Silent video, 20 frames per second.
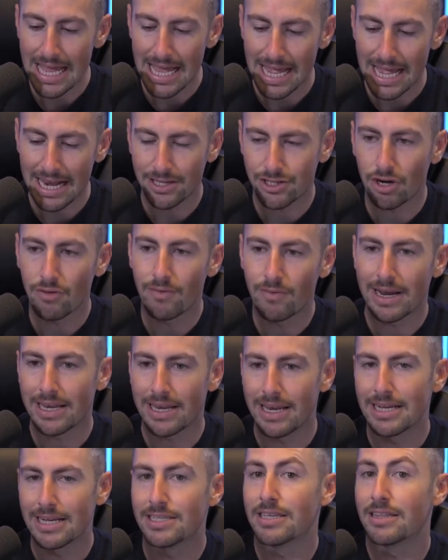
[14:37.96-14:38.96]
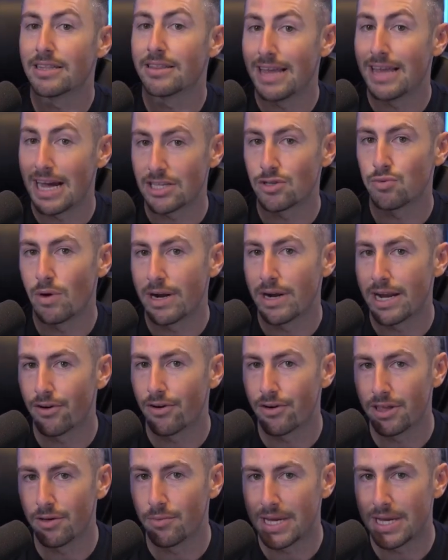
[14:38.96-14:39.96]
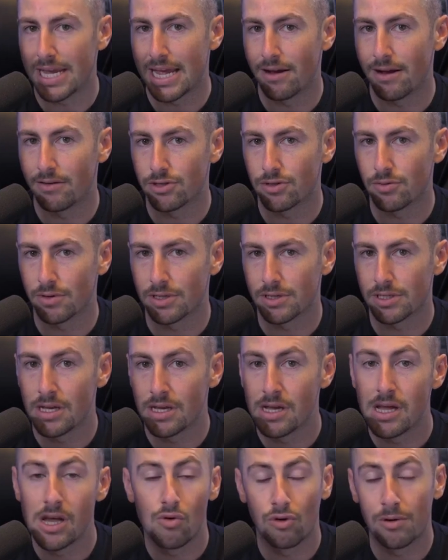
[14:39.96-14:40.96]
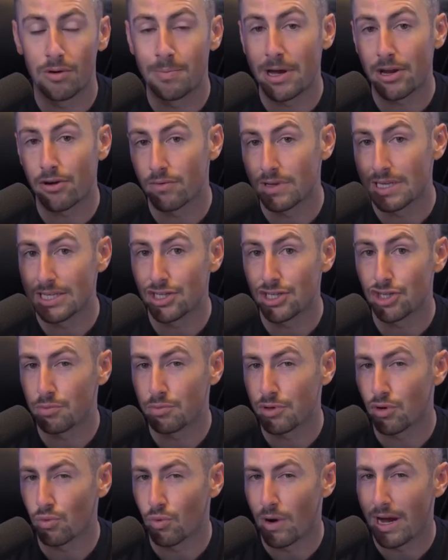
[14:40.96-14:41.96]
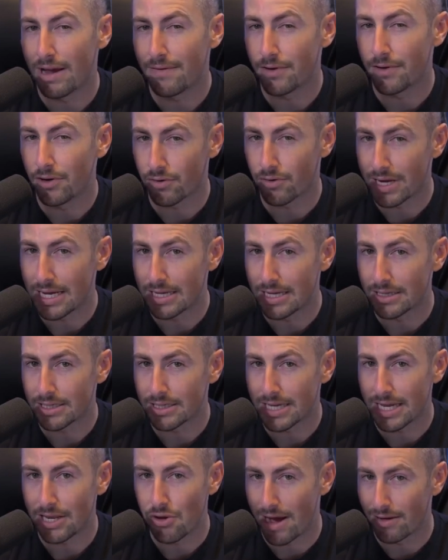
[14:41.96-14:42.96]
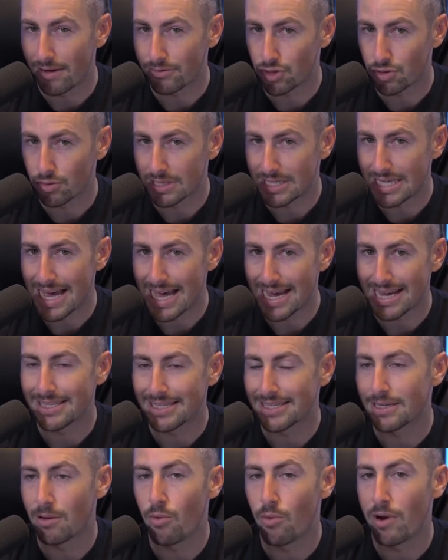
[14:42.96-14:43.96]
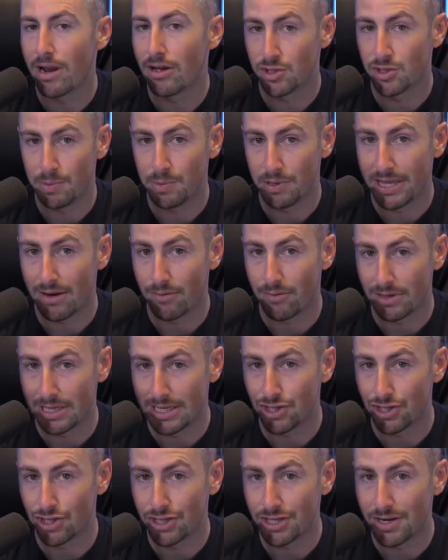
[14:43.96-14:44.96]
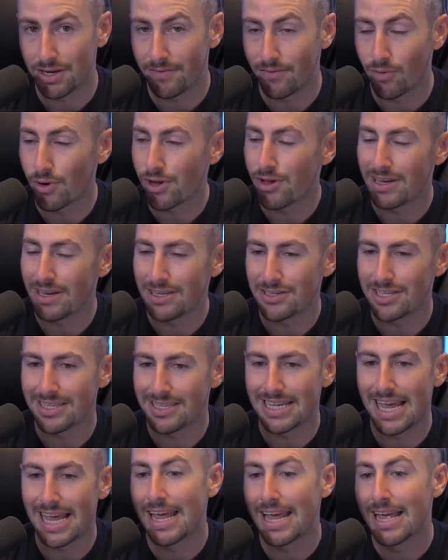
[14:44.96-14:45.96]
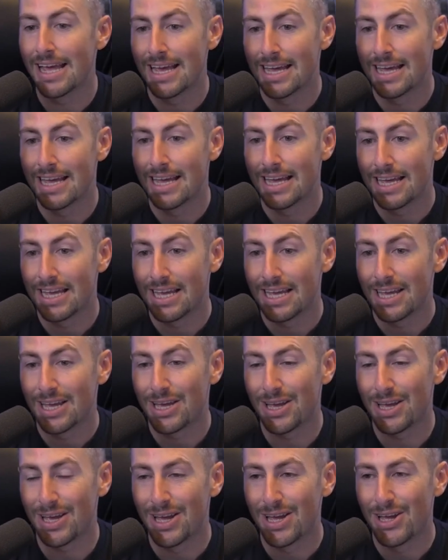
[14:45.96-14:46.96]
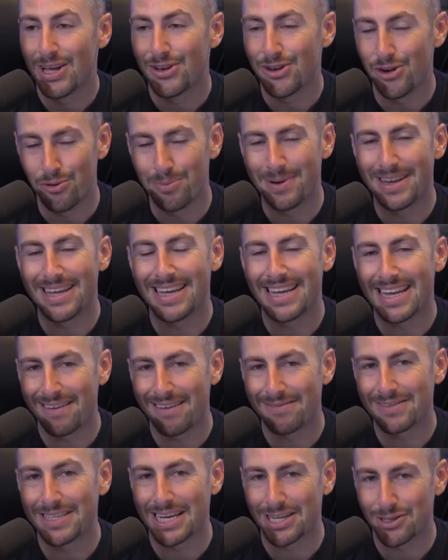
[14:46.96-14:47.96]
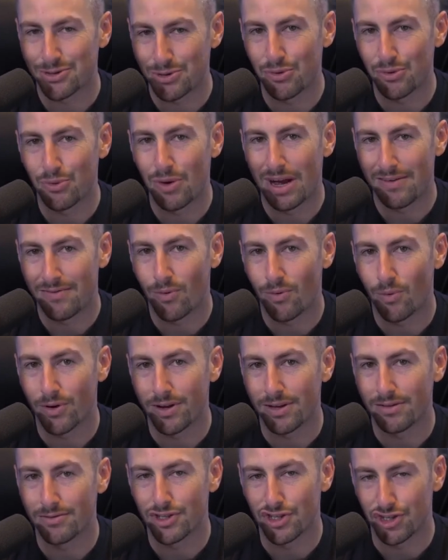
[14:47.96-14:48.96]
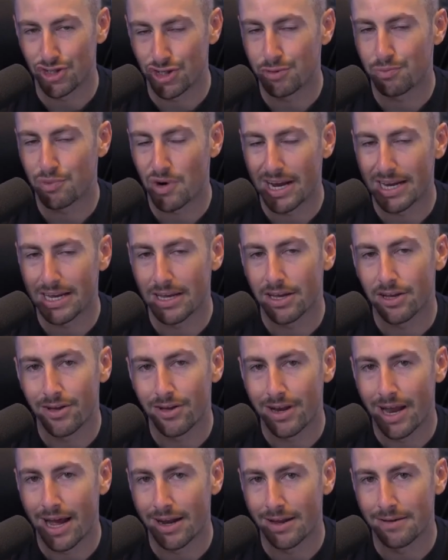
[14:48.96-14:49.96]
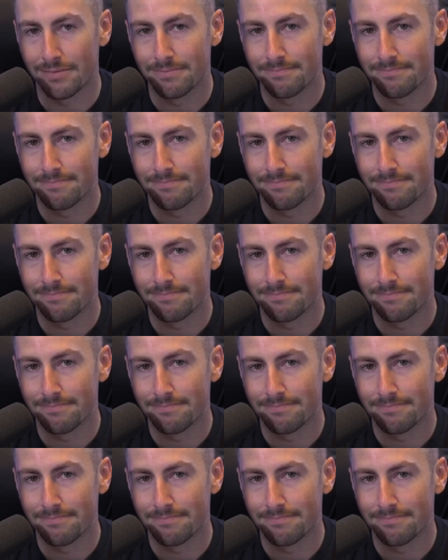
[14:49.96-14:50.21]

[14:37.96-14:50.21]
And I started recognizing that's one area that we can outsource. What about your relationship with your wife and your kids? Can you outsource that? Can someone else build that relationship for you? I used to say, nobody can have sex with your wife for you, so you should probably get good at it.